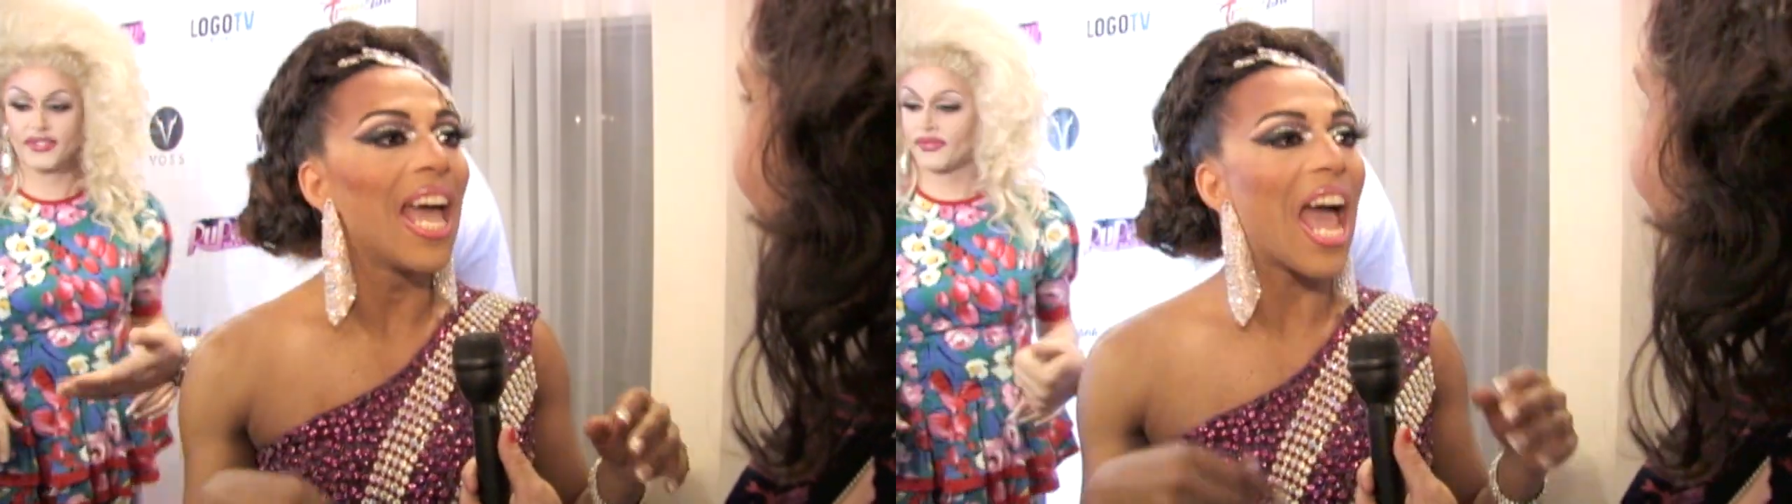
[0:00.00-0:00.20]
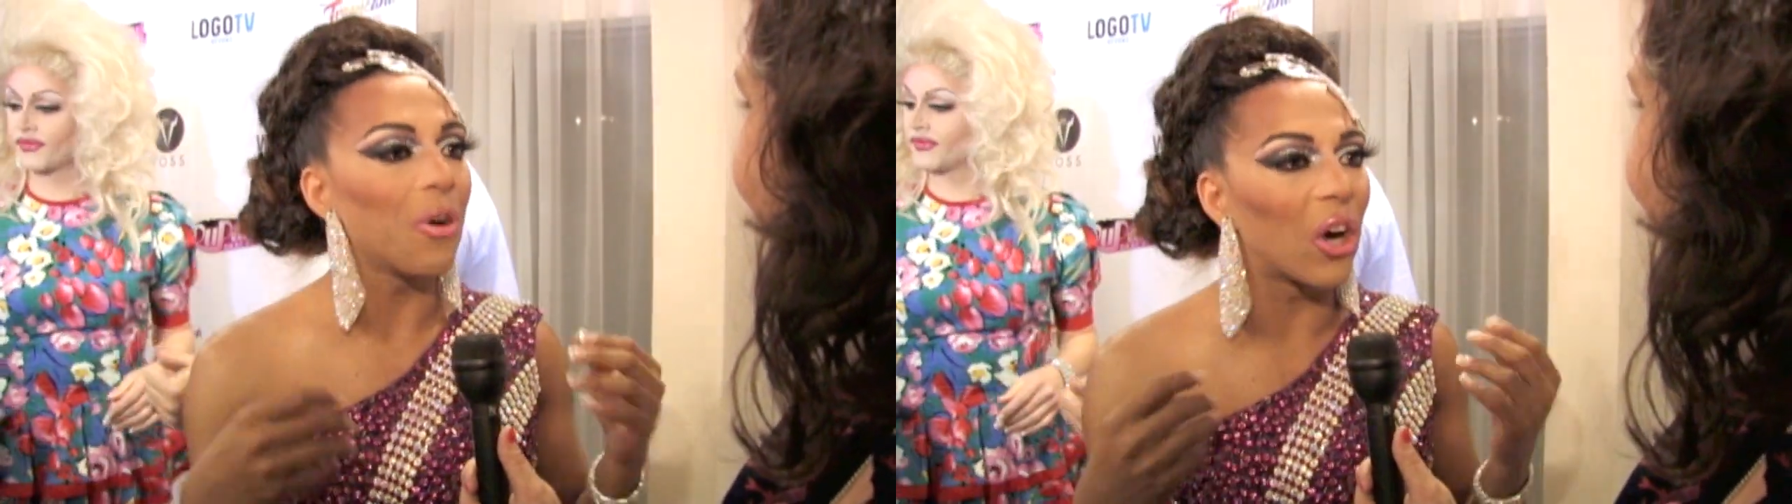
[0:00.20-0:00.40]

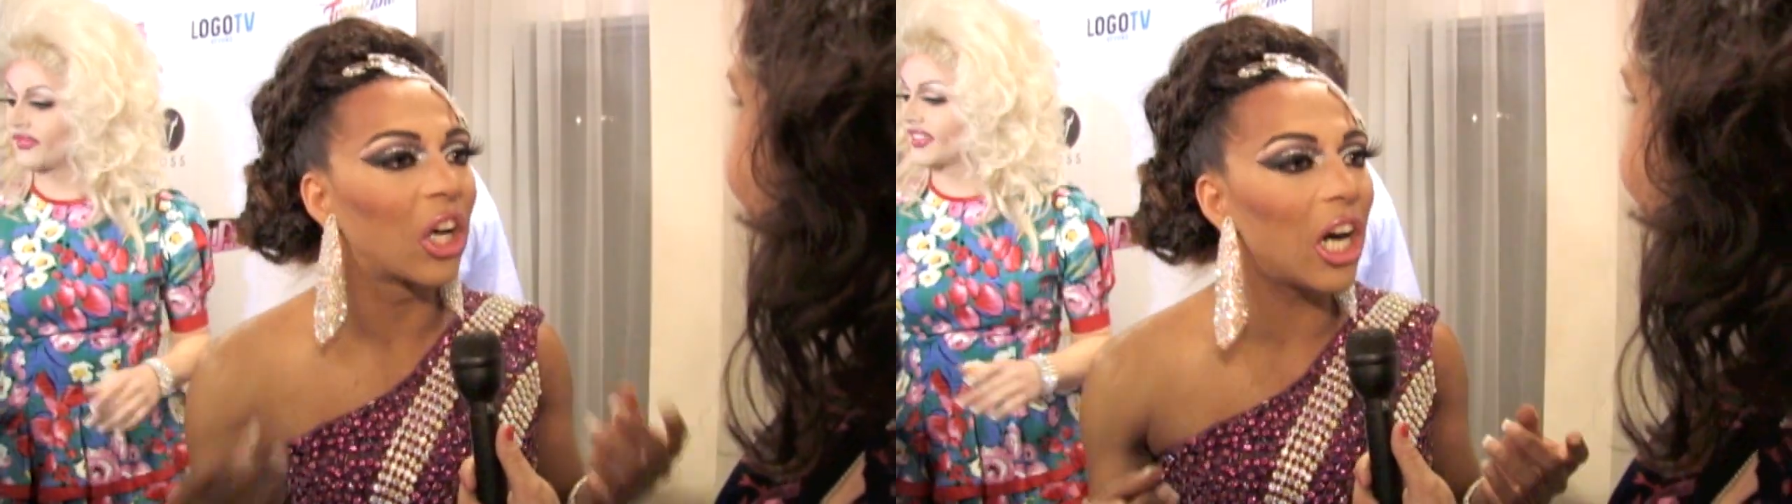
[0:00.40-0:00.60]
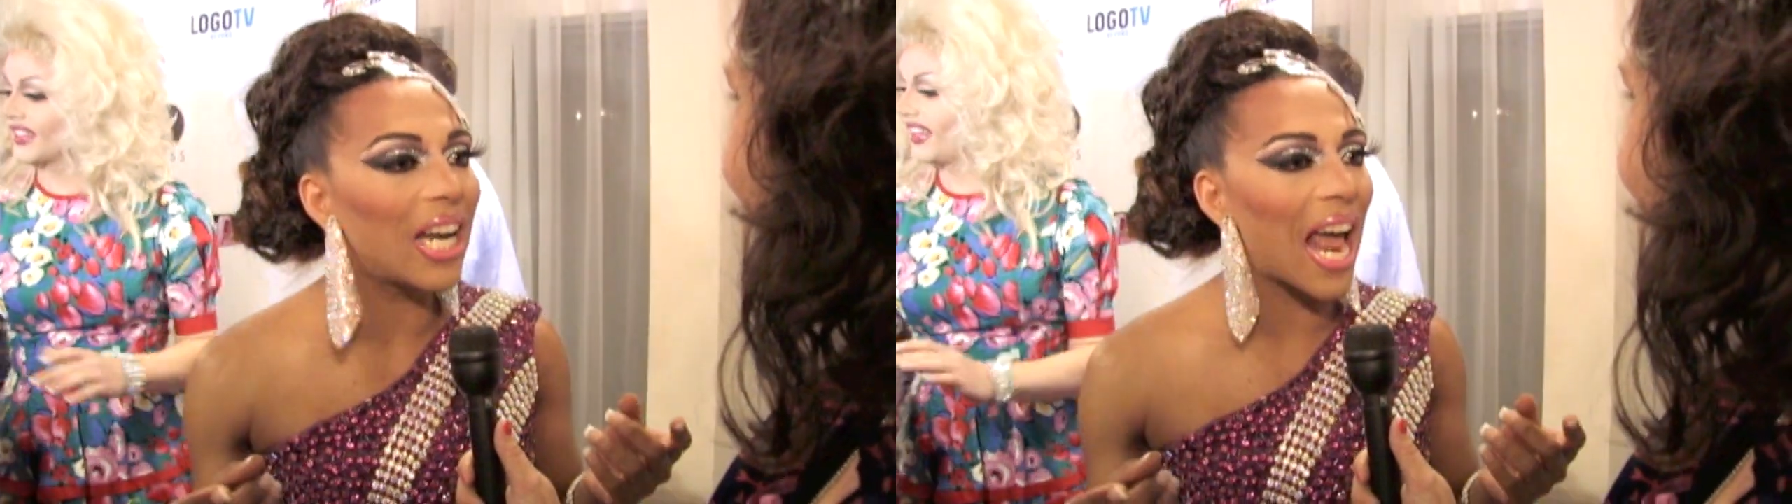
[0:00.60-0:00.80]
and who are
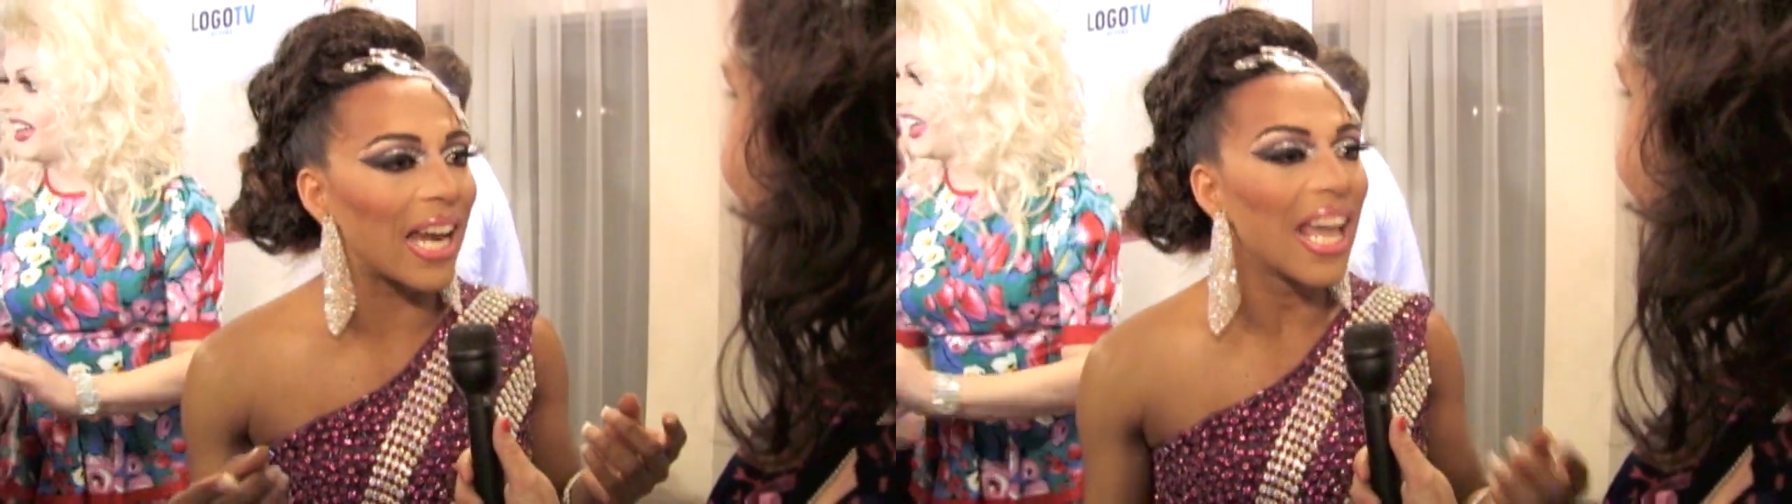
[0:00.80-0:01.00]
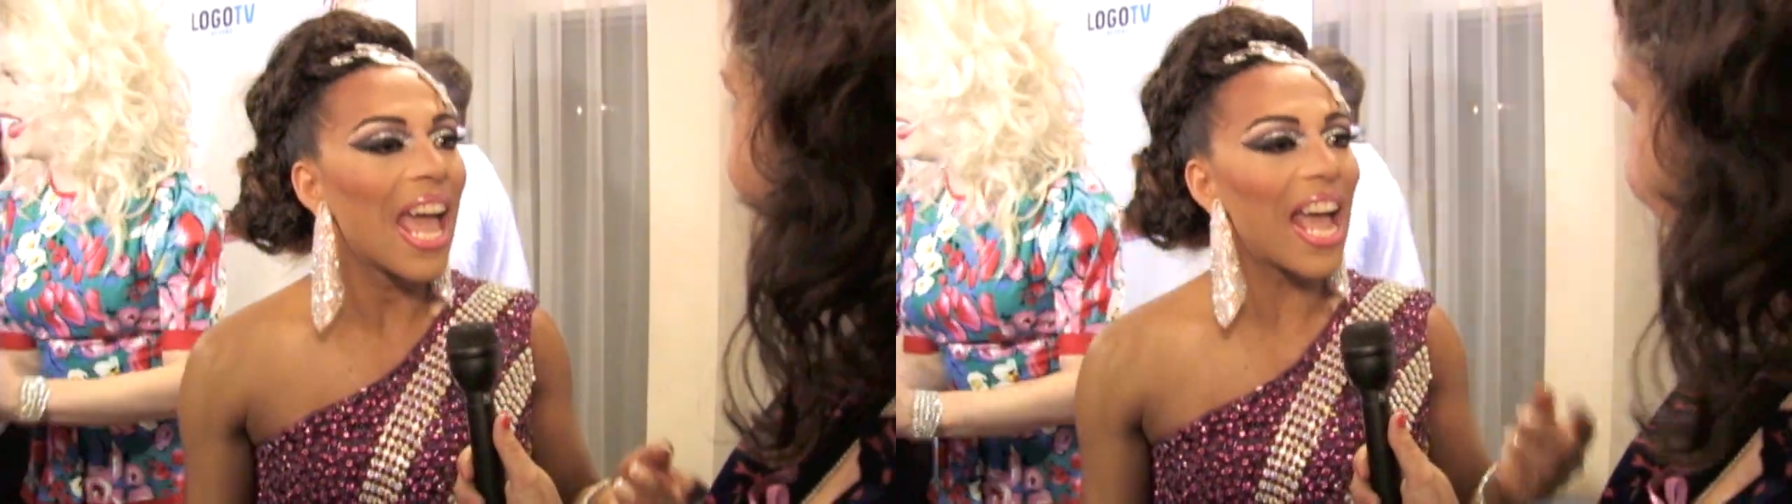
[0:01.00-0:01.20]
good at
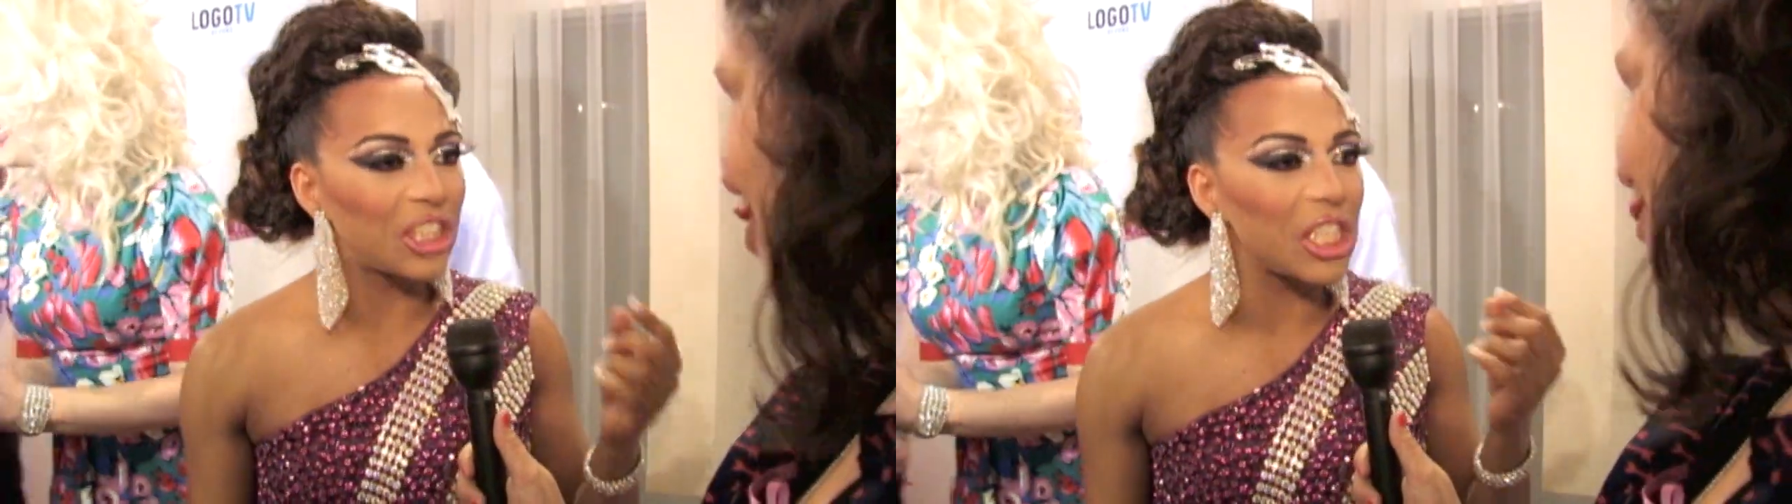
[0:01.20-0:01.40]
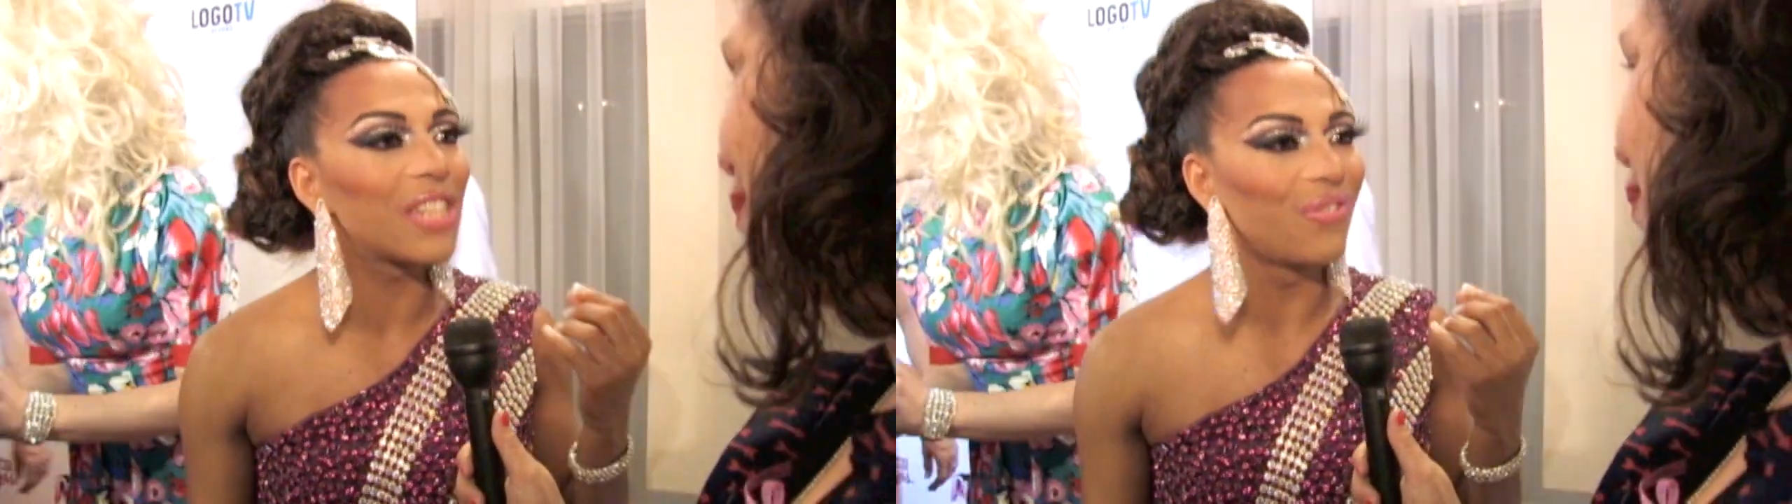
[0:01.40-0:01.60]
it, and
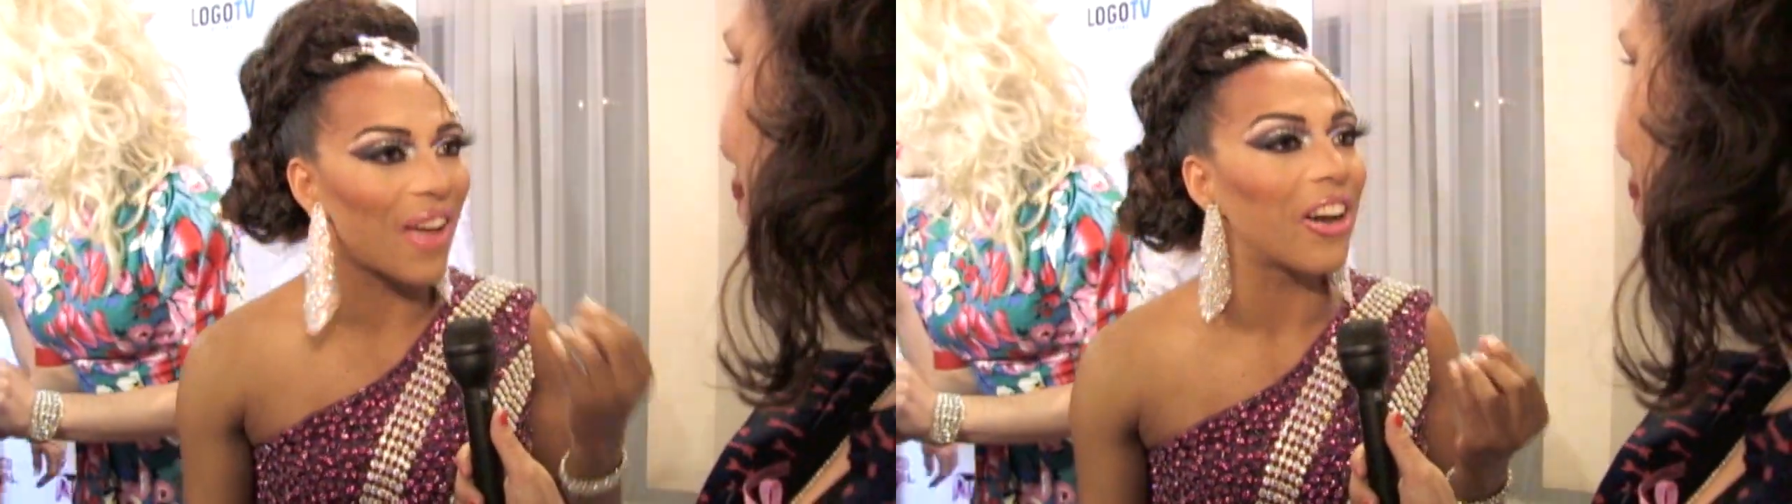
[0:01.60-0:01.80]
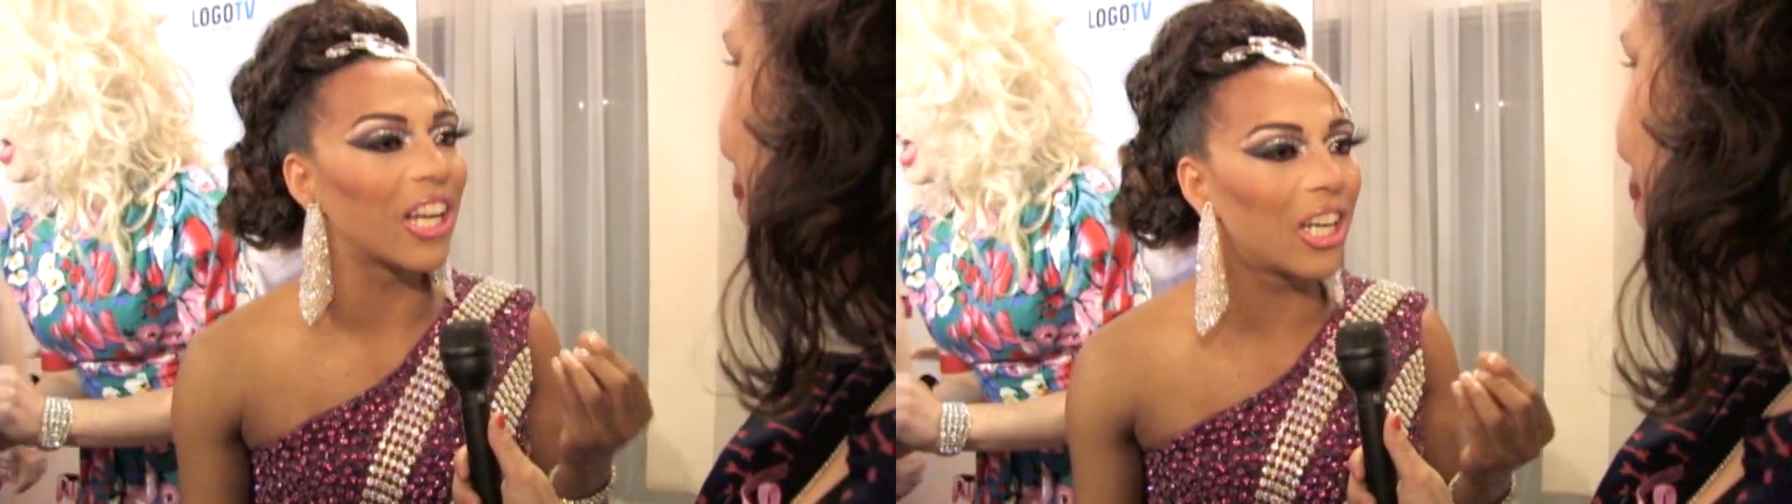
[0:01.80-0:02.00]
she's very